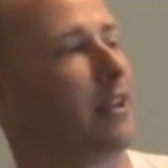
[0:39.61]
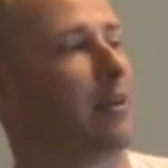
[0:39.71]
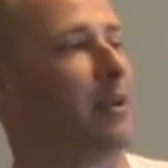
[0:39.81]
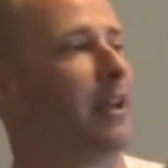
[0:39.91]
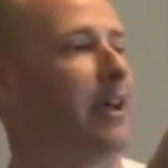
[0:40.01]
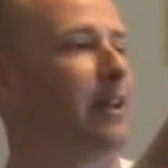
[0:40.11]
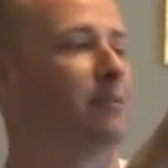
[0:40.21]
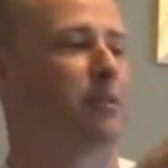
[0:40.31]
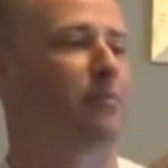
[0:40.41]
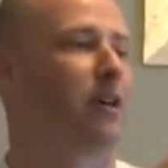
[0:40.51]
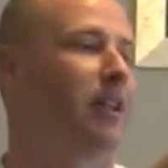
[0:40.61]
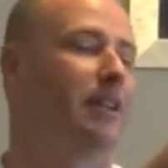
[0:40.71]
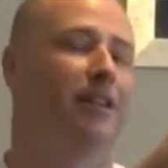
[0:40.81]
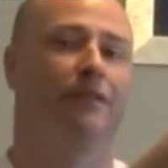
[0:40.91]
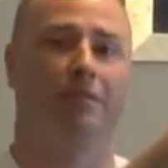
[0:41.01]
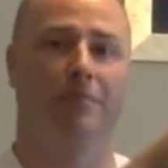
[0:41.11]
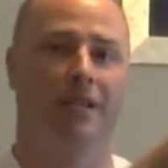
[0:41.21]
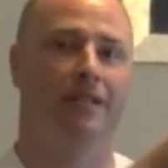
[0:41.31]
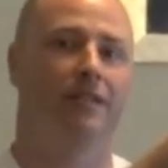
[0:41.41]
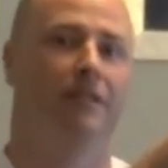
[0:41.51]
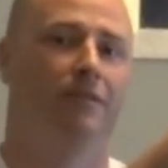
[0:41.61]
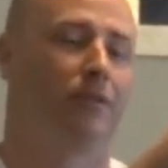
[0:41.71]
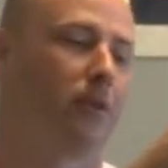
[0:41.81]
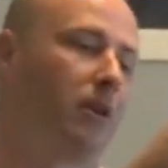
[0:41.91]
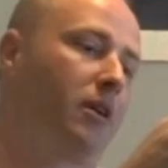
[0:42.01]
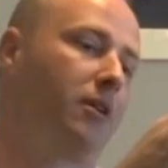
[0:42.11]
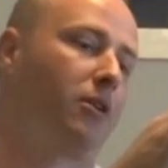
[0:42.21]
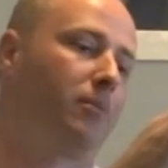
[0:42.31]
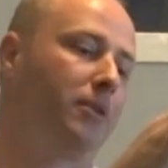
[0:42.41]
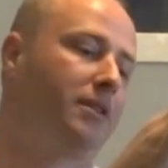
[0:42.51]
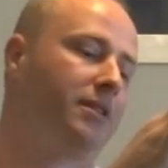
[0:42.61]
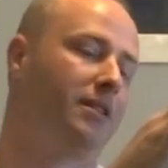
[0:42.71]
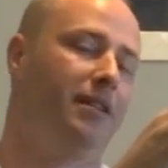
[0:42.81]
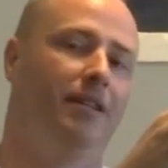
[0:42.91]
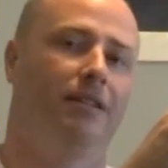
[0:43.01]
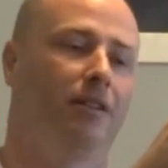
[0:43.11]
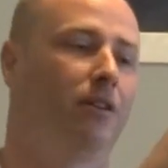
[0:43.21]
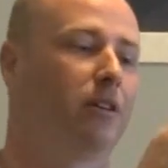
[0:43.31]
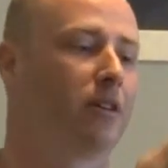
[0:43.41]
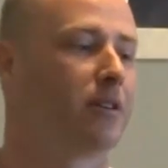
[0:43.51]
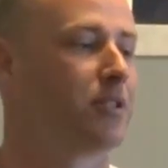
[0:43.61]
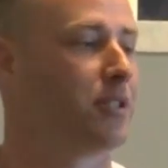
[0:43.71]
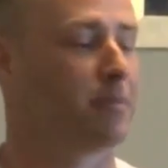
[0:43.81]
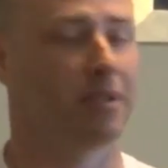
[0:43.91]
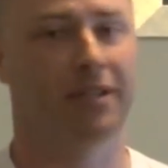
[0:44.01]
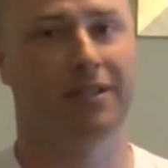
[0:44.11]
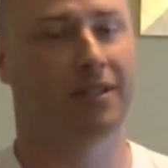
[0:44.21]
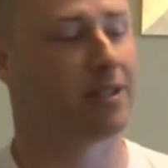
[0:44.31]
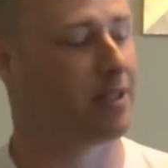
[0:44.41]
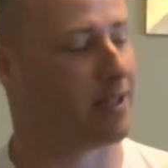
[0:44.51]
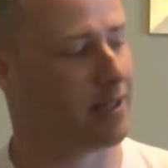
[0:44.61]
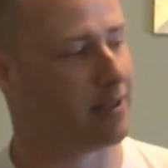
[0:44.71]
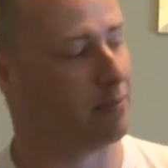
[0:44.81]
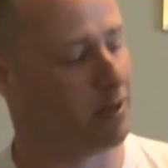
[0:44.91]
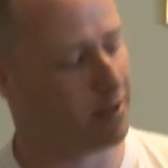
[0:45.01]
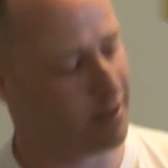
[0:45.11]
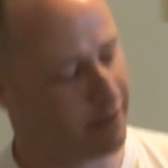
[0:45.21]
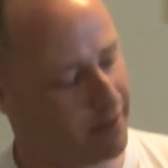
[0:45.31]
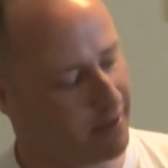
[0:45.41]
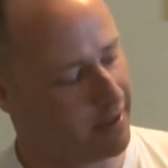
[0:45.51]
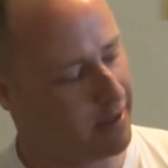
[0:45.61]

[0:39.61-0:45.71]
that I may add was probably never meant for carpets in cars just because of the size and bulk of it.